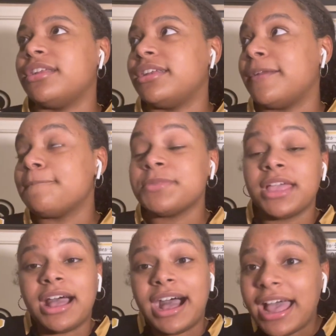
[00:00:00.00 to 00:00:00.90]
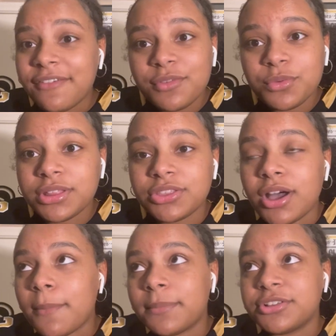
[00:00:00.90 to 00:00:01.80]
And I haven't really
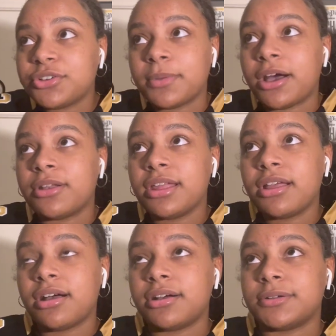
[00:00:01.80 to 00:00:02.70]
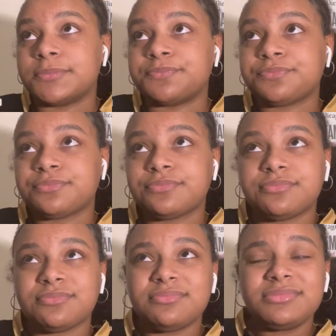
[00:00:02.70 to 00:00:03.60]
thought much about it. I
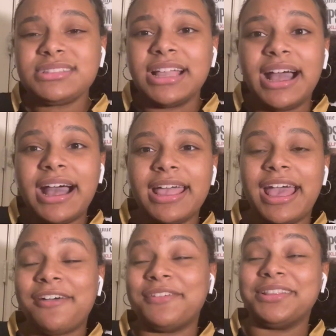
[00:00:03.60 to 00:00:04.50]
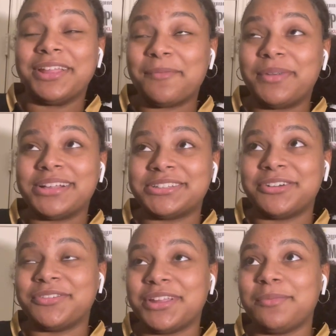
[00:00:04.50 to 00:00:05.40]
haven't let
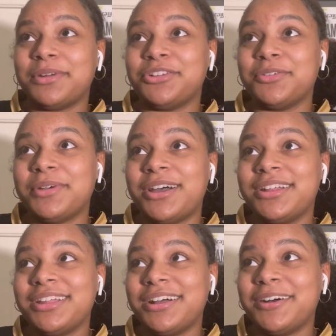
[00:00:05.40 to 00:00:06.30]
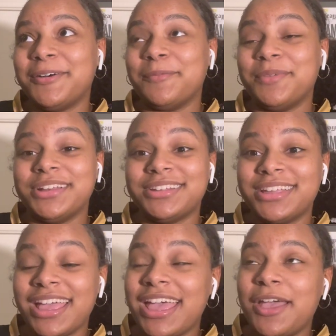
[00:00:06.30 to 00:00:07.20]
myself think much about it. But
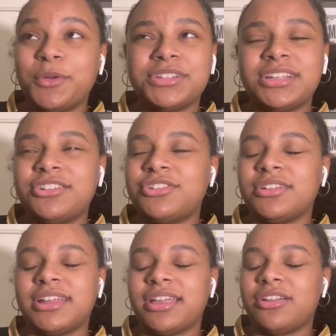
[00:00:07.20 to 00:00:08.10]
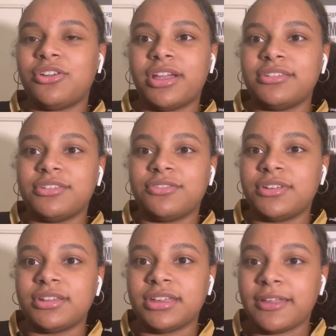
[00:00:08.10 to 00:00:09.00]
it was such a crazy
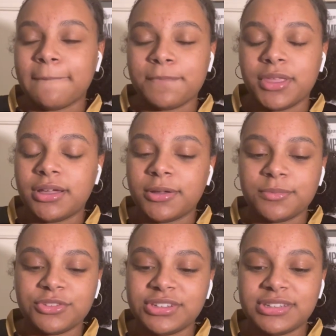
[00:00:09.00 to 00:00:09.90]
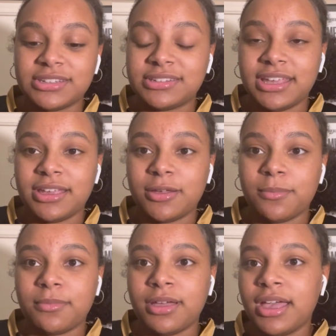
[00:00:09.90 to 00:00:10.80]
feeling, just to see
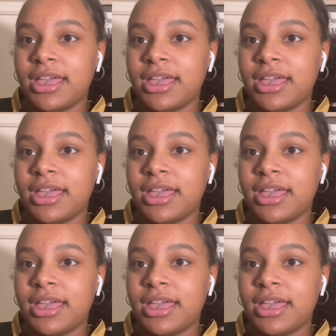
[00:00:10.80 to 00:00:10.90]
him.